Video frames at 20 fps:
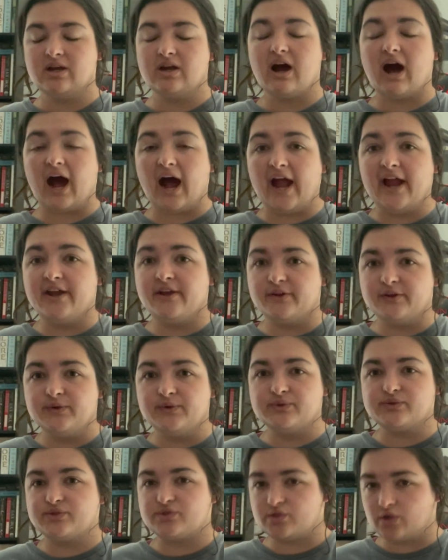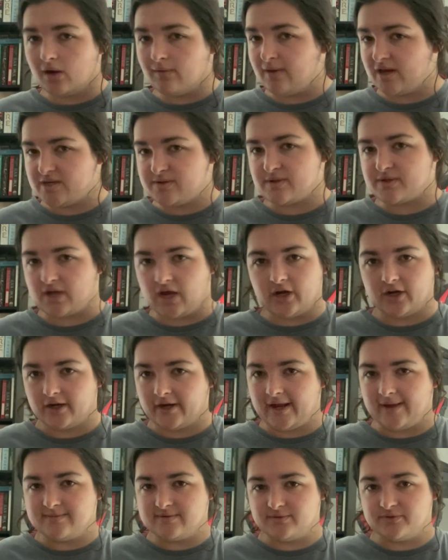I knew so much about the Hunger
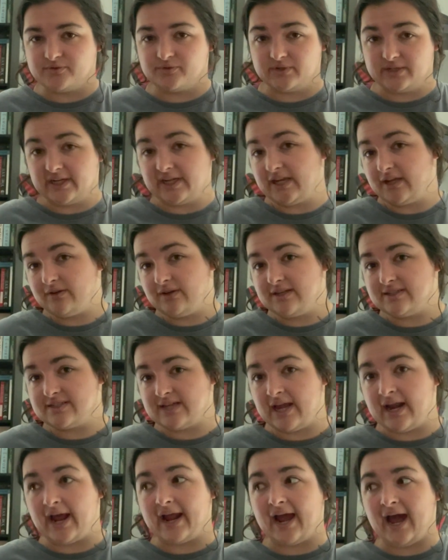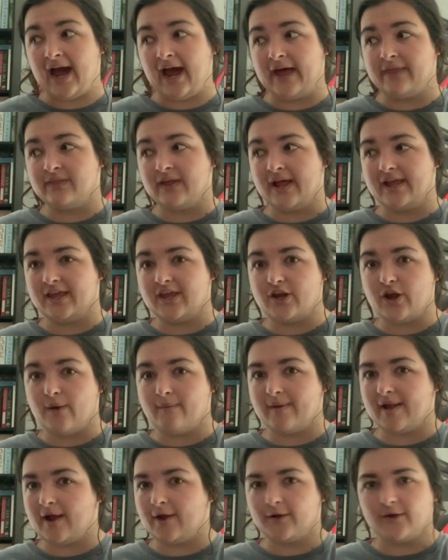Games, it was ridiculous. And I had my
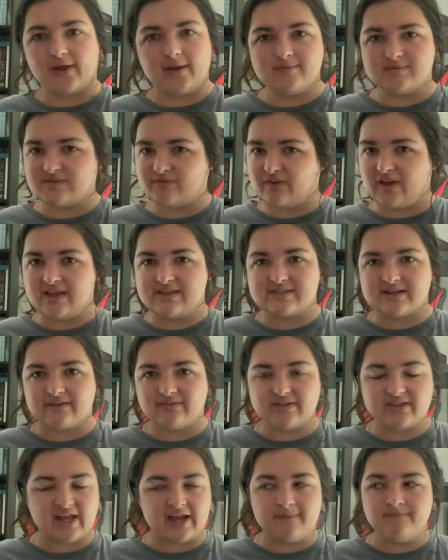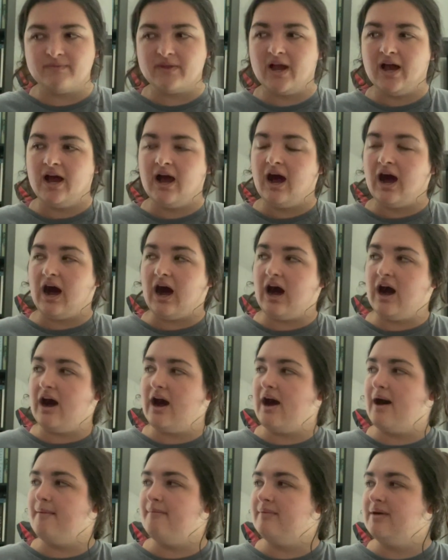Hunger Games phase and everything.
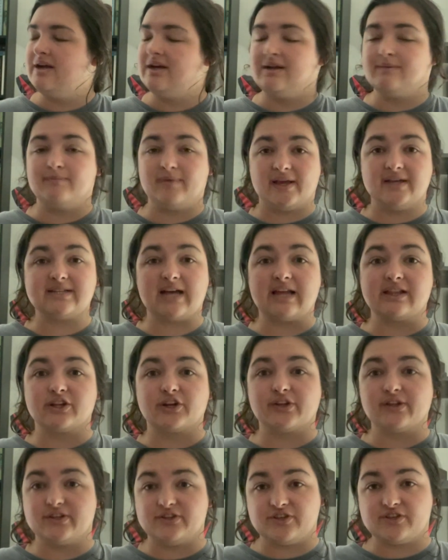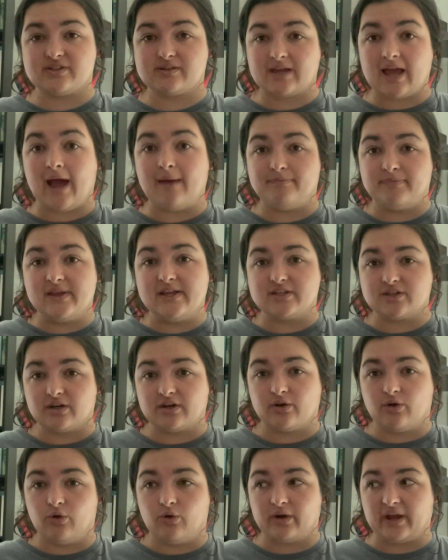Because I literally just kept these on
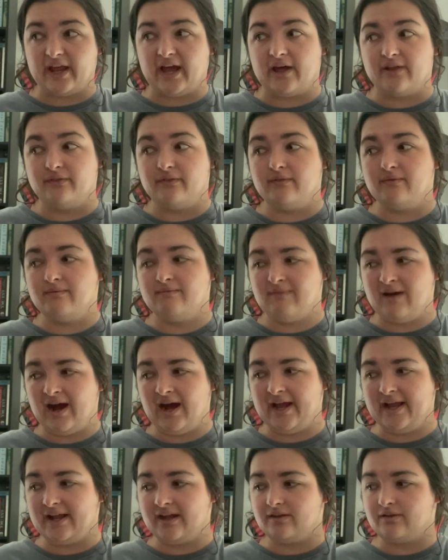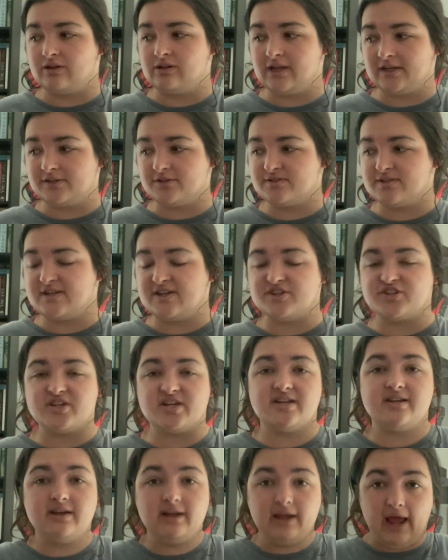hold. I had my collector's
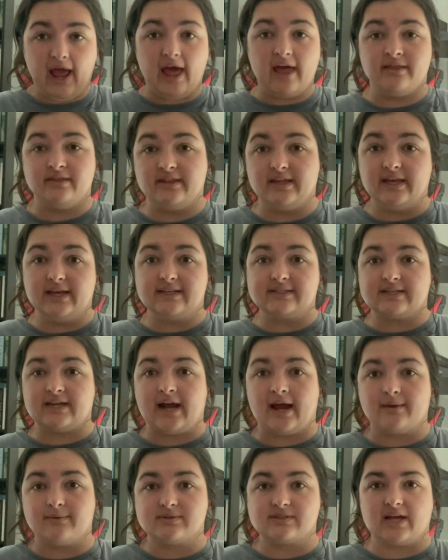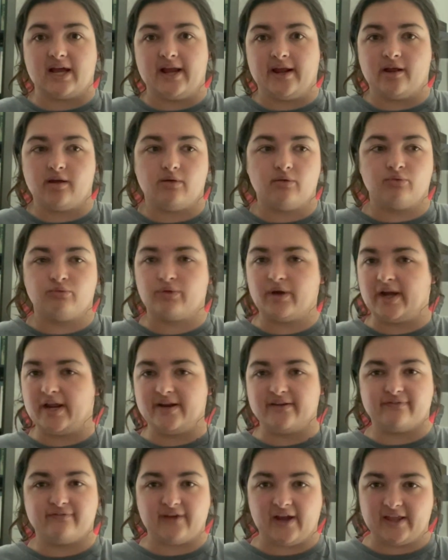edition and these, and I was ready
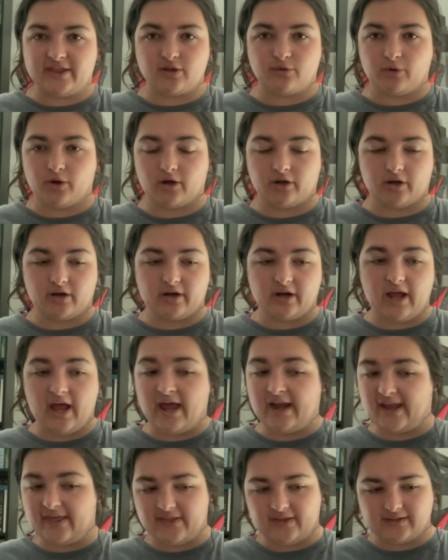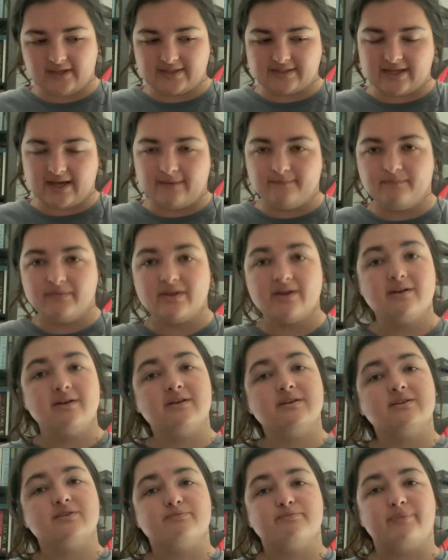to fight the world on anything they said.
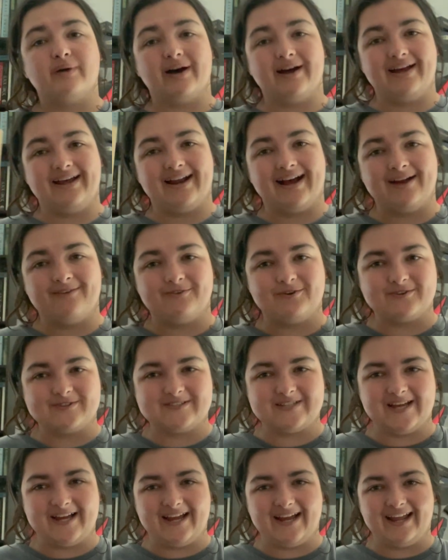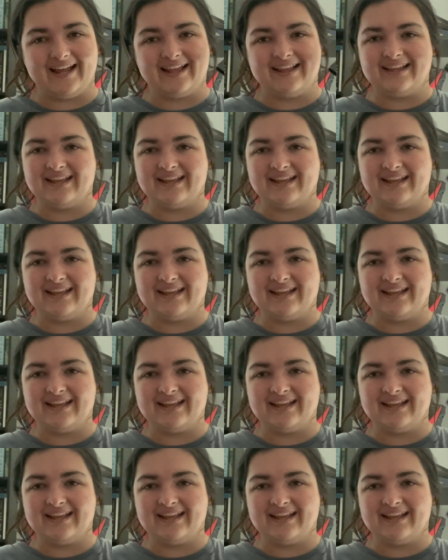But I will say,